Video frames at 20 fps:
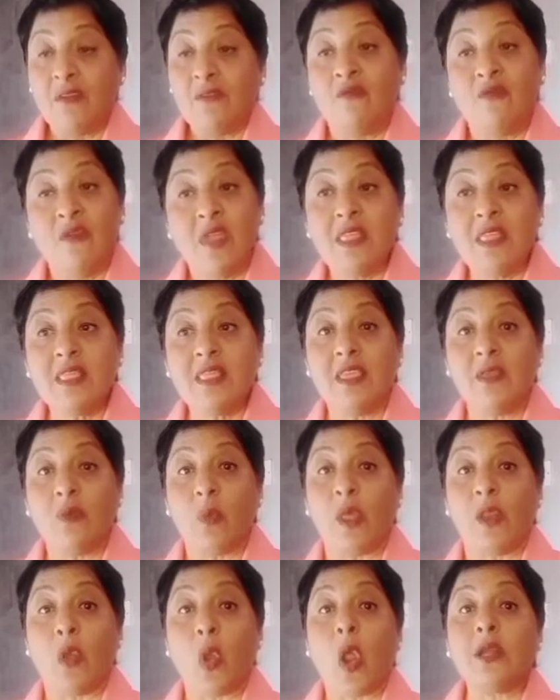we think
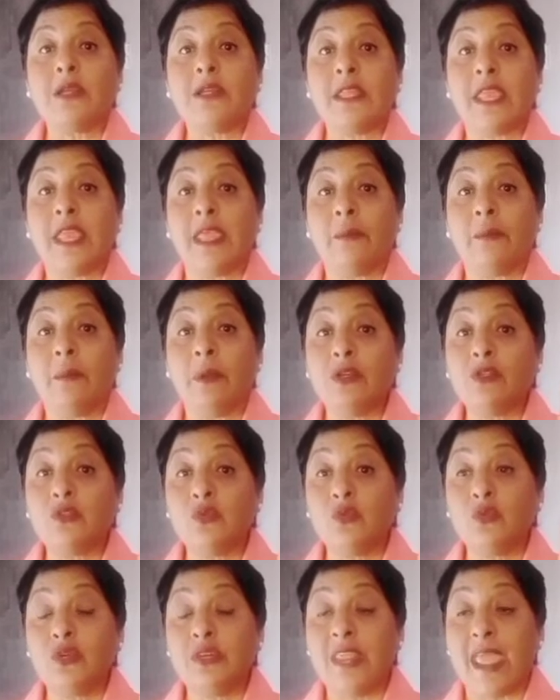we're not able
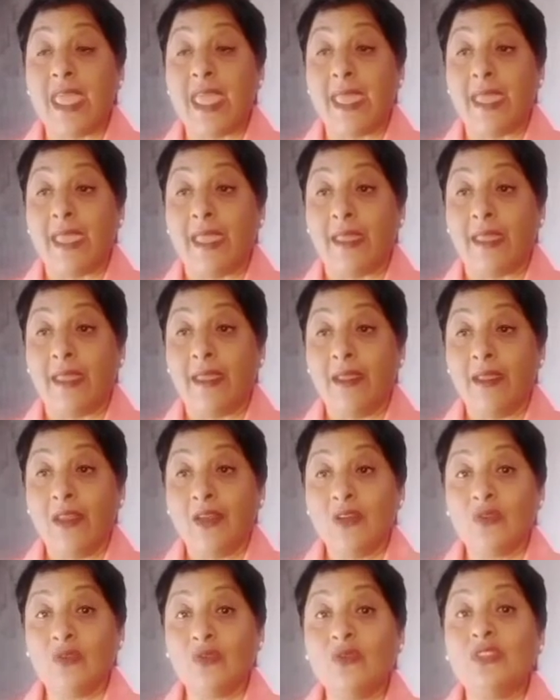to dare
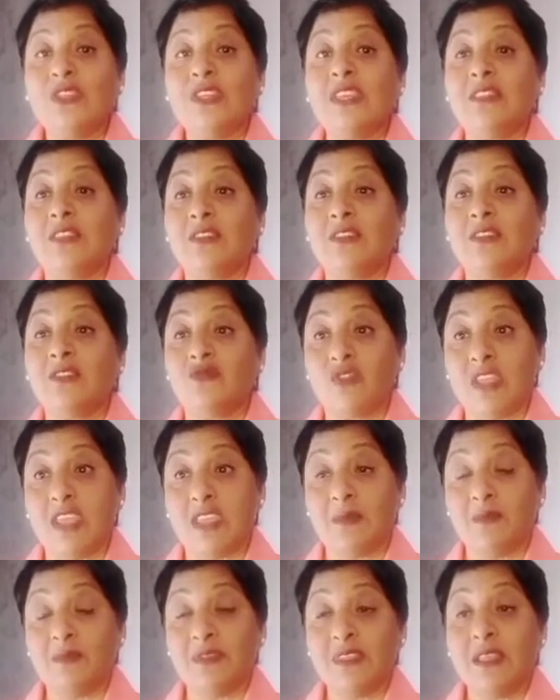to see the
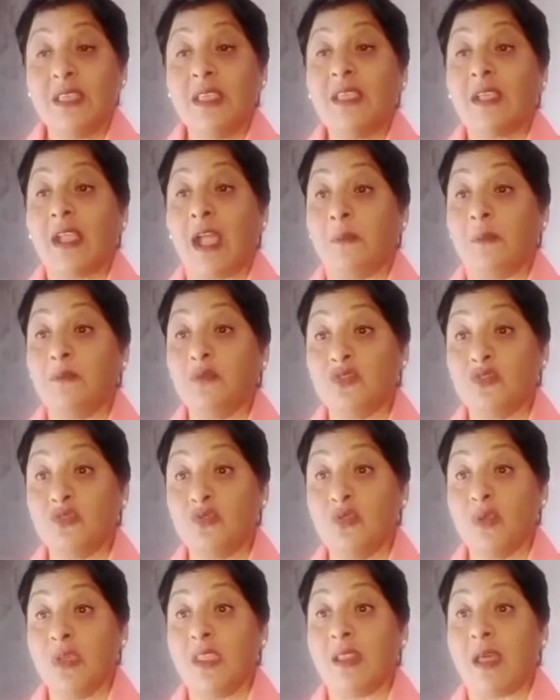dreams come
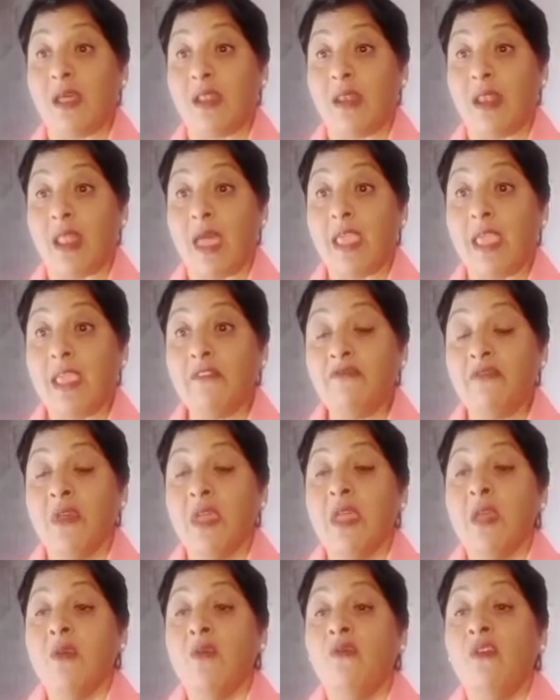true in our life,
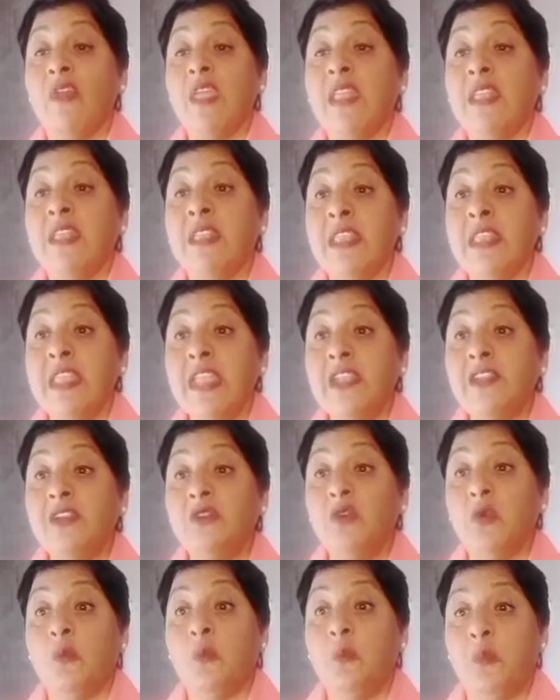we need
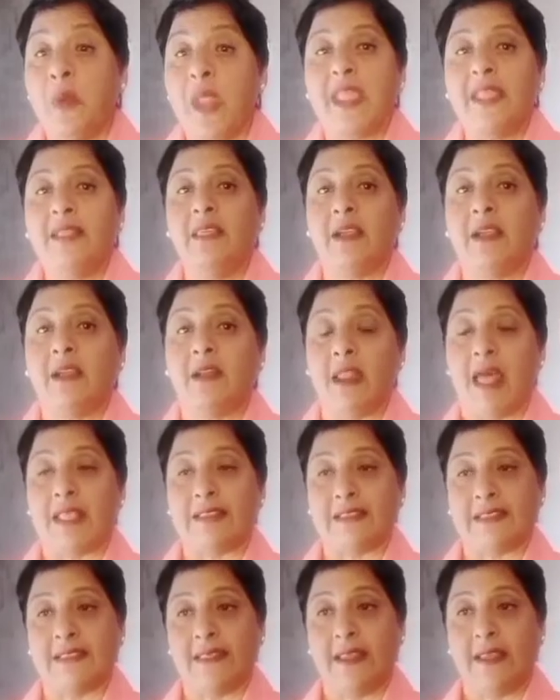to break the glass
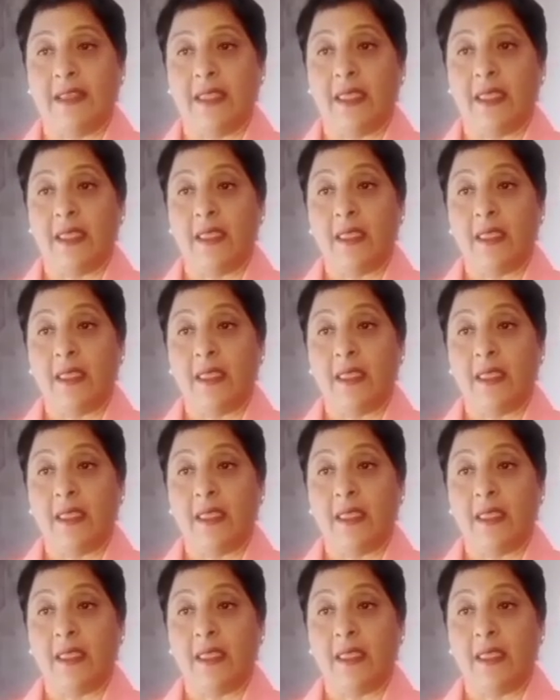ceiling.